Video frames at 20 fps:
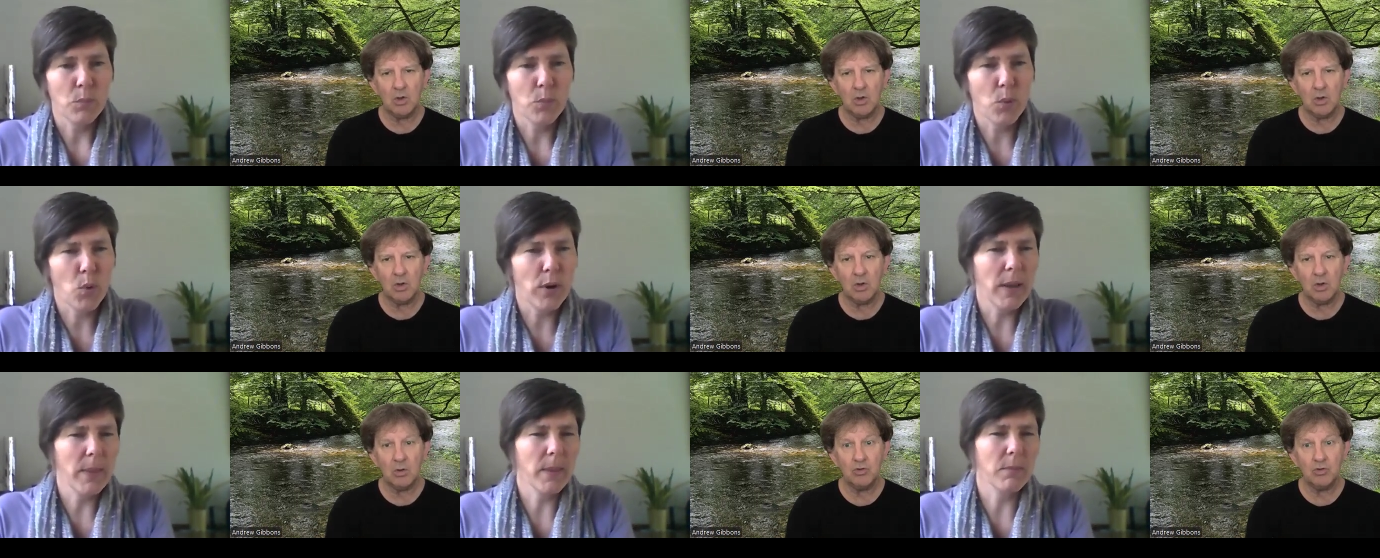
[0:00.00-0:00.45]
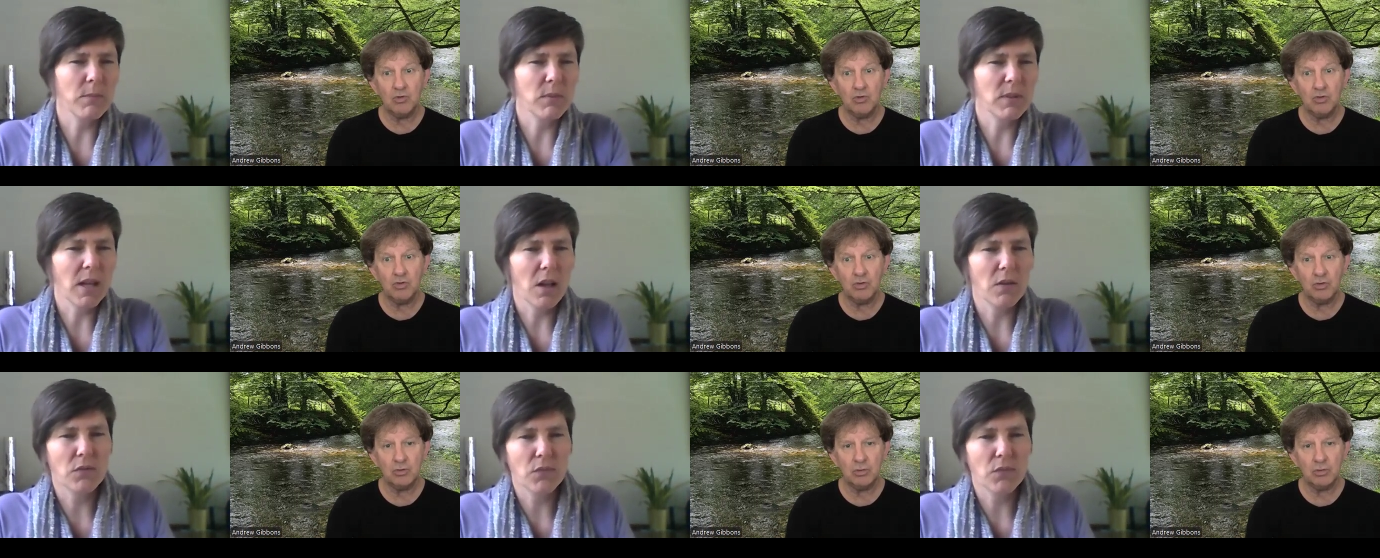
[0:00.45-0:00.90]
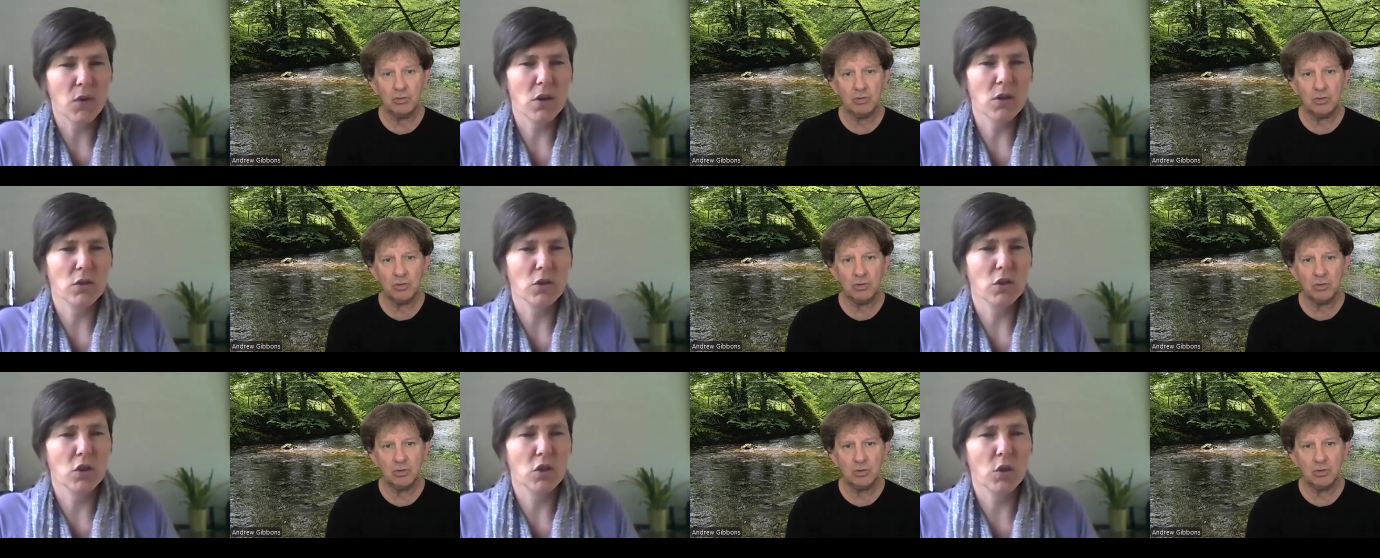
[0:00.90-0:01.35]
Speaker 1: putting themselves
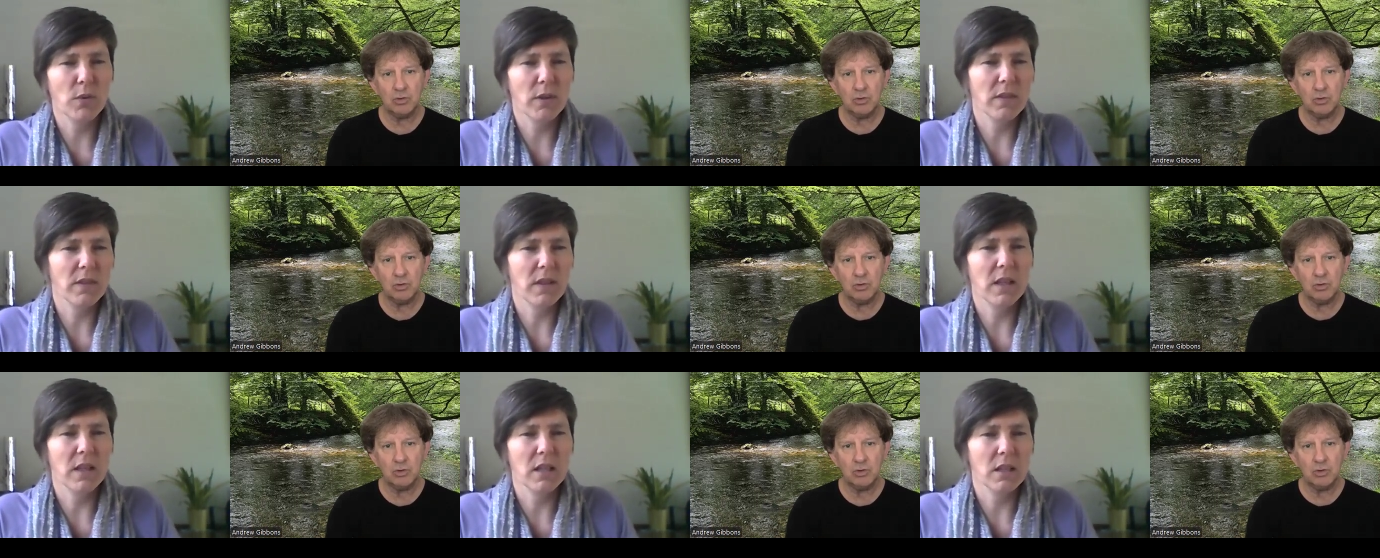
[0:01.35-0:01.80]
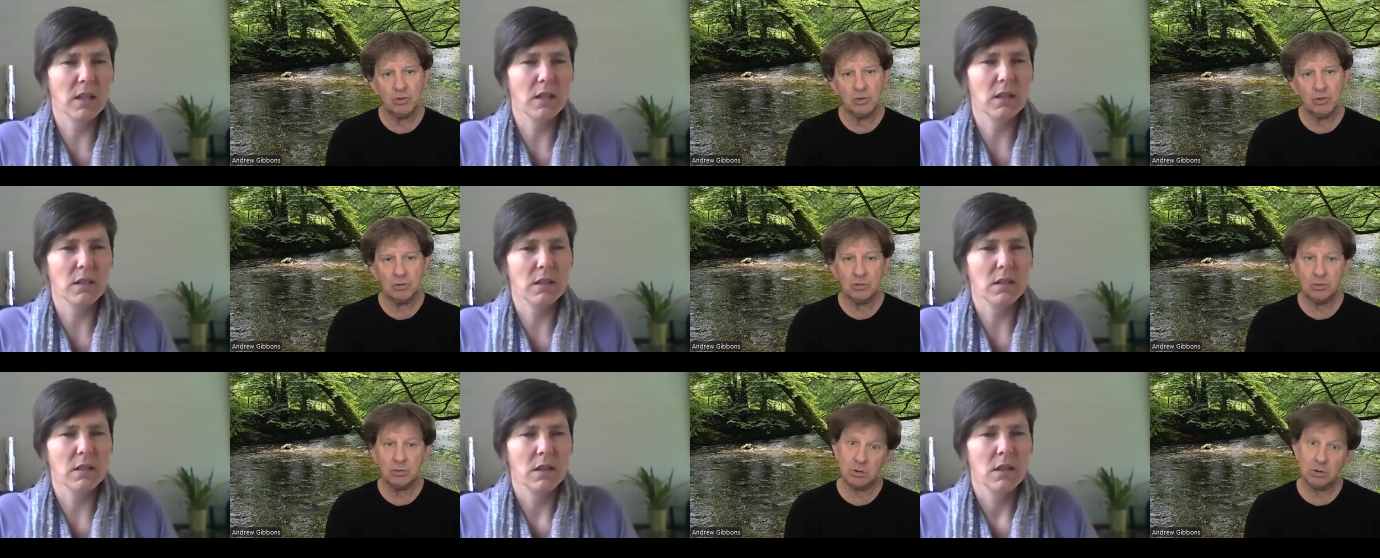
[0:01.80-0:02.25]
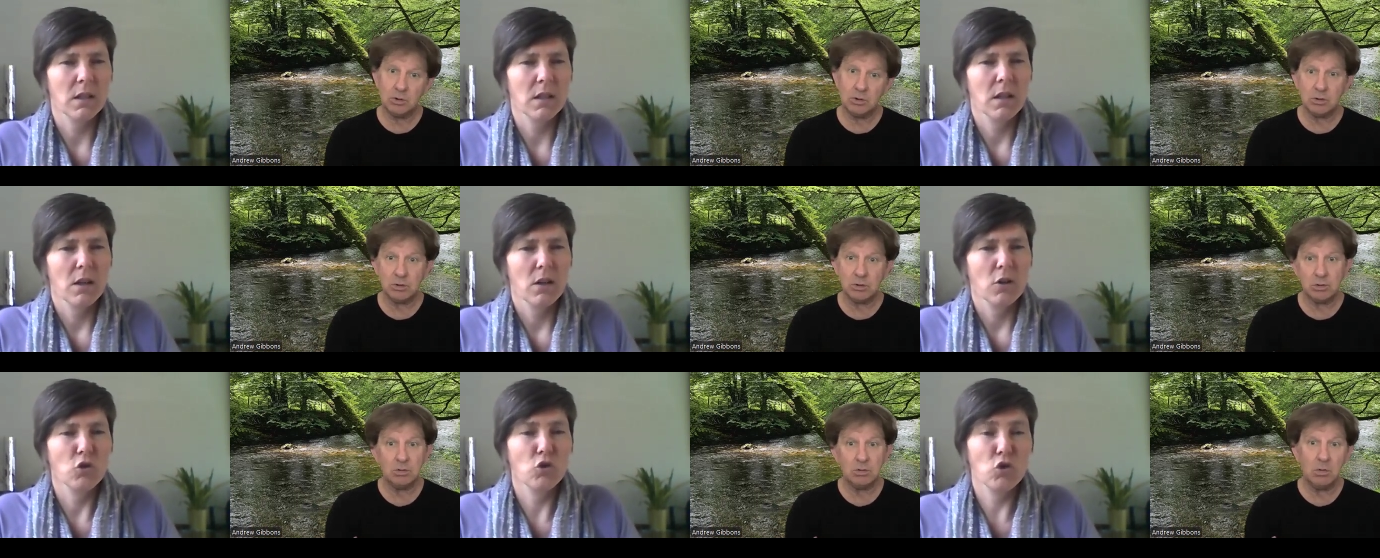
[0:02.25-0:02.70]
first and doing things
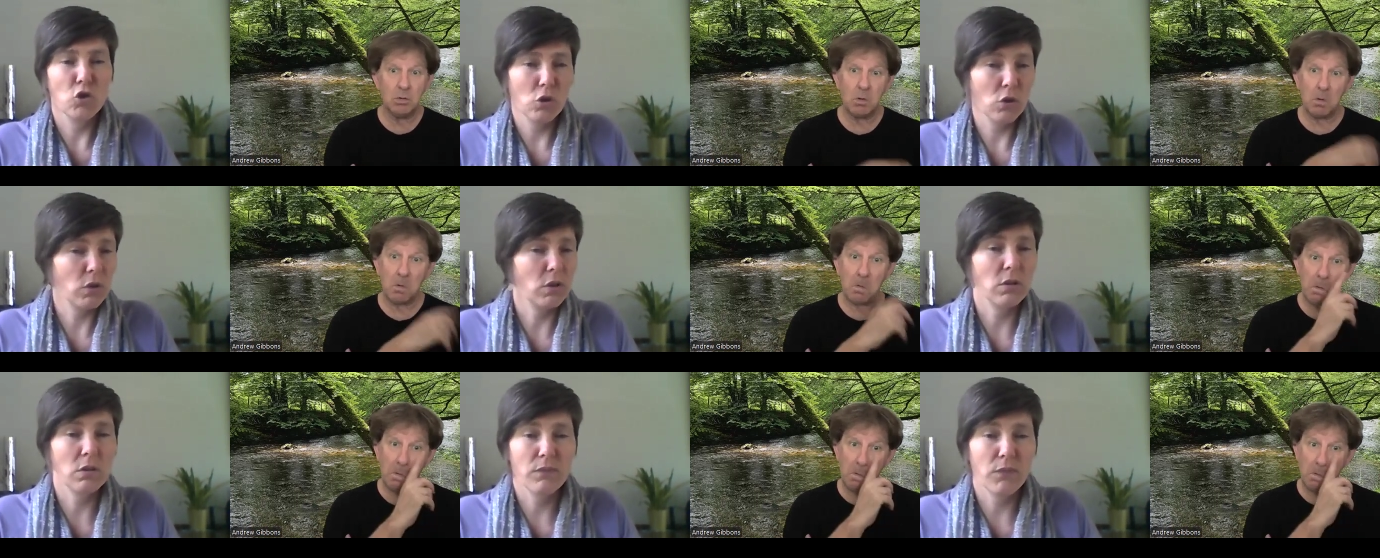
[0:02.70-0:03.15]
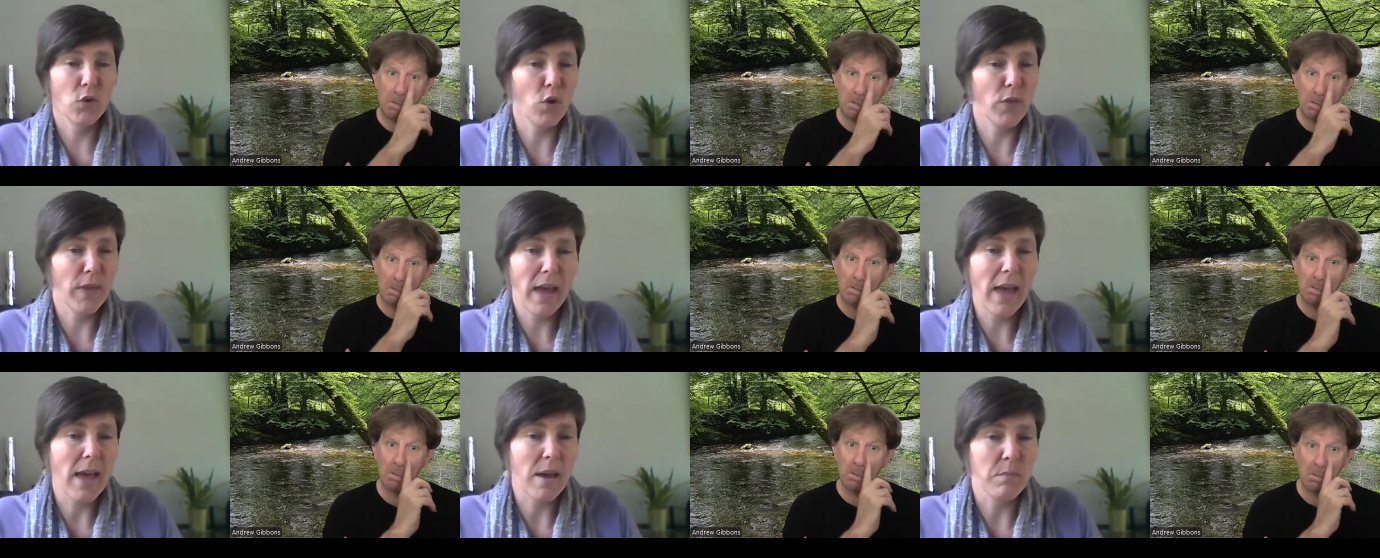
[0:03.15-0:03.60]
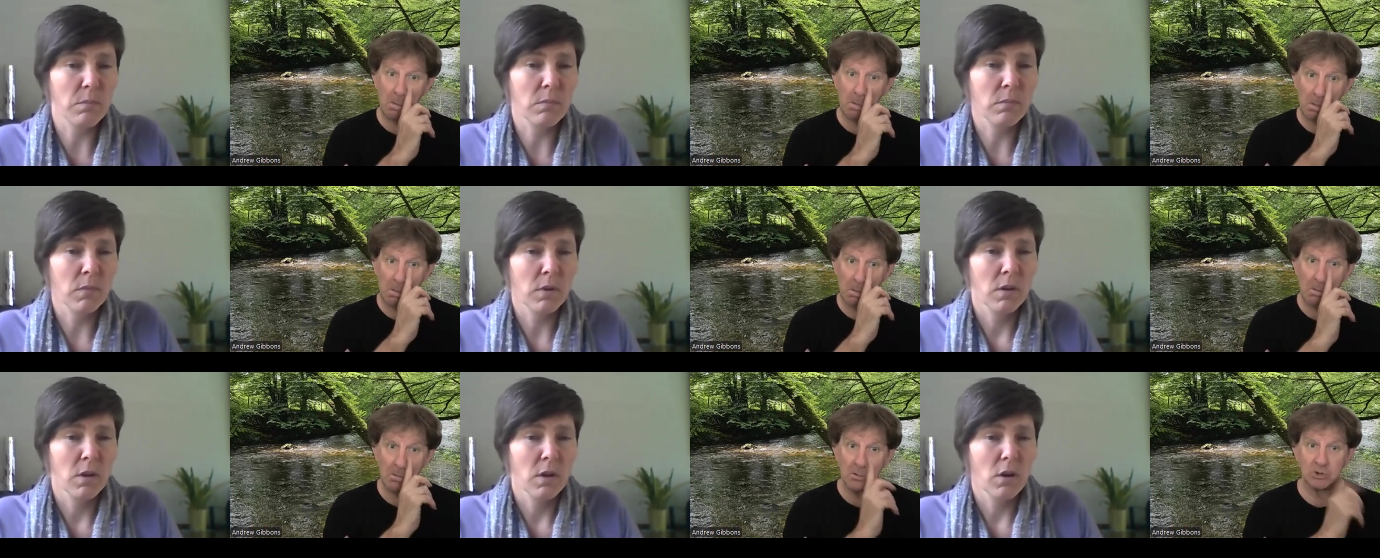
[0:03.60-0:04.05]
mm-hmm. just for
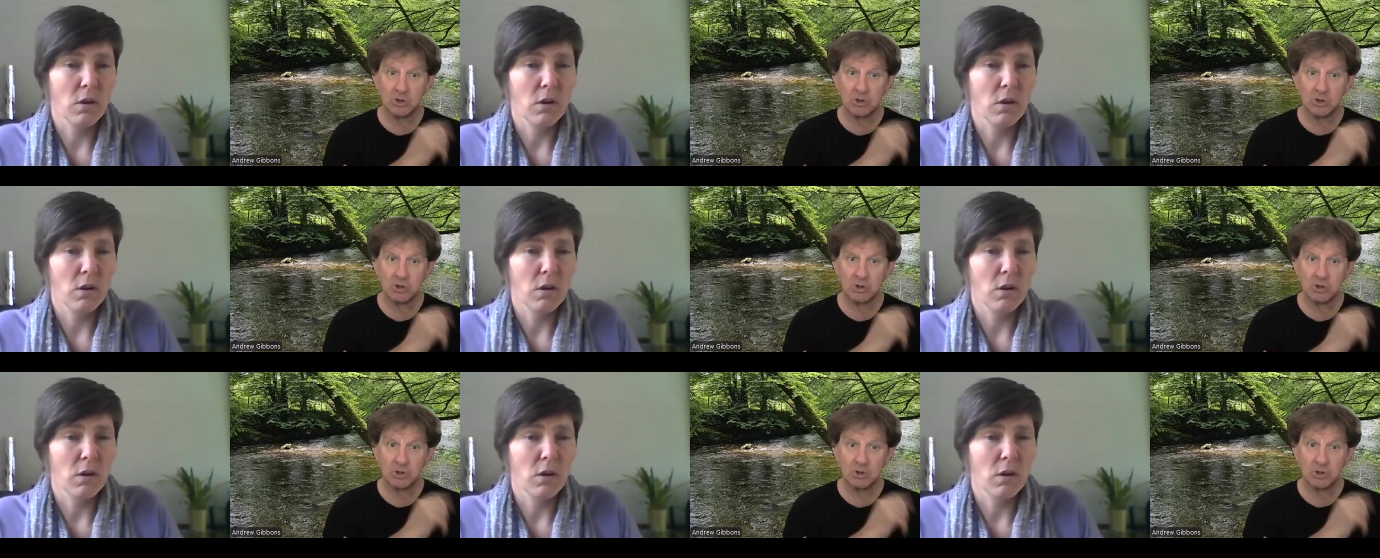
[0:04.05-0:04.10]
them